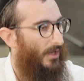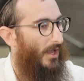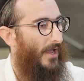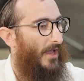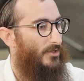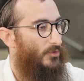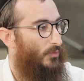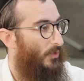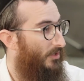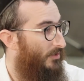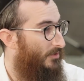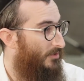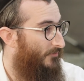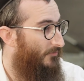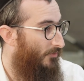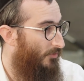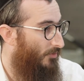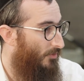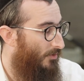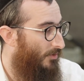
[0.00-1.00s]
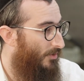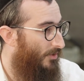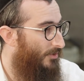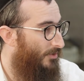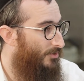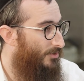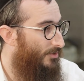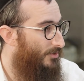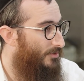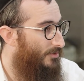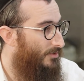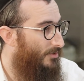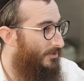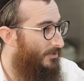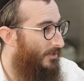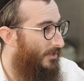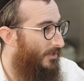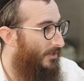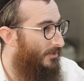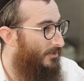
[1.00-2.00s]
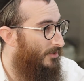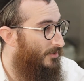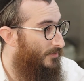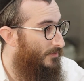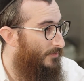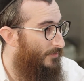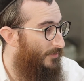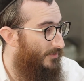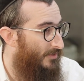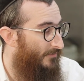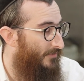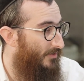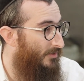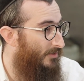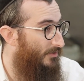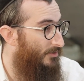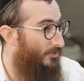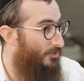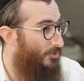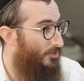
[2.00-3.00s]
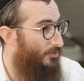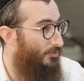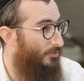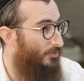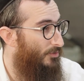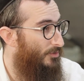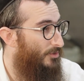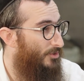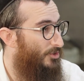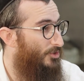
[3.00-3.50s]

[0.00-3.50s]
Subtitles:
as well as for all kitchens, specifically in schools.